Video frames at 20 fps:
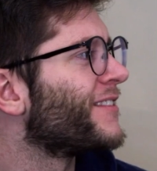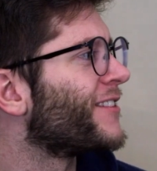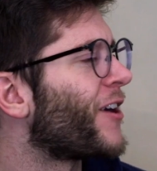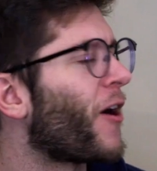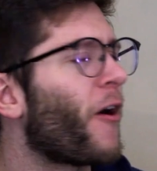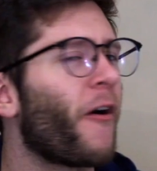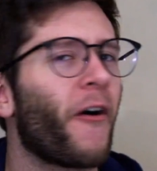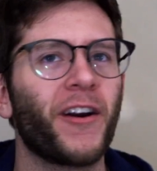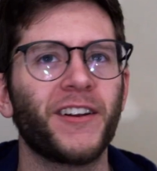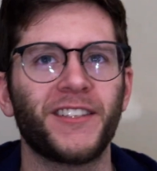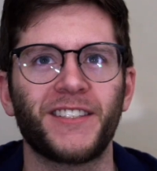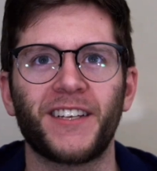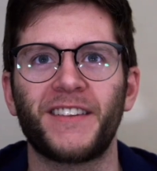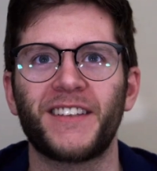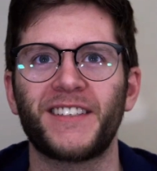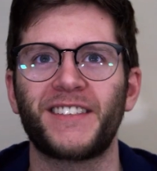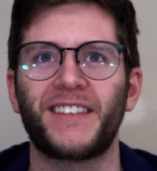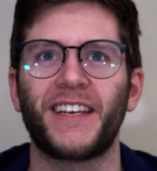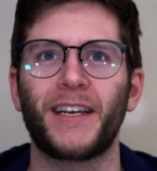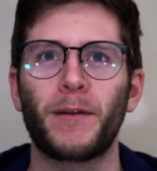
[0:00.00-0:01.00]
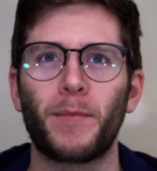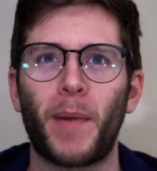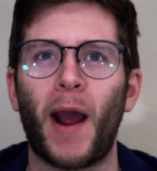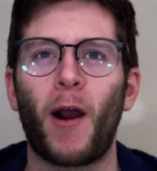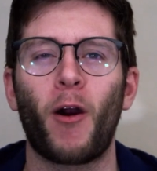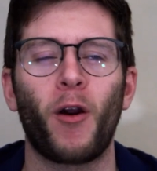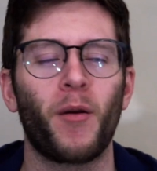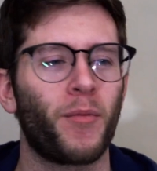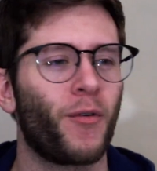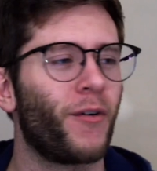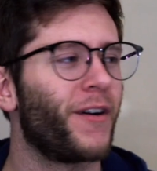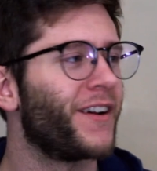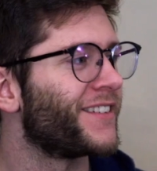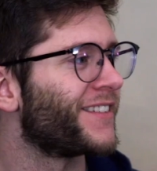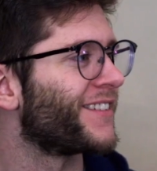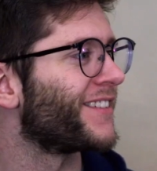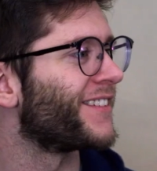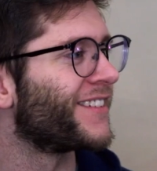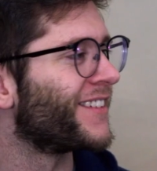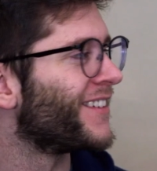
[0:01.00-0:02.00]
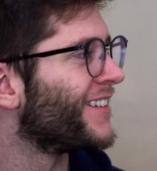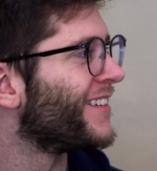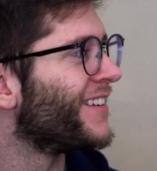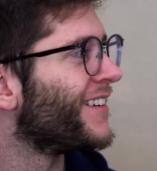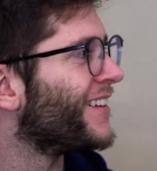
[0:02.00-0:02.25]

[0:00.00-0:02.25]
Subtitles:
cards on this thing in PowerPoint, and